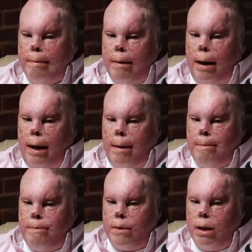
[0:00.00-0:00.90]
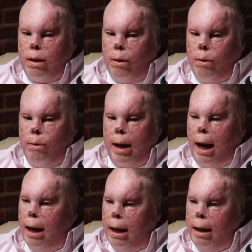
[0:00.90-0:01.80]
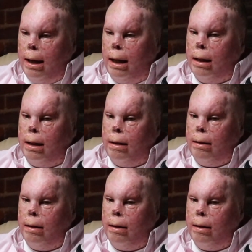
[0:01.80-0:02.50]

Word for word: Um, so we got hit and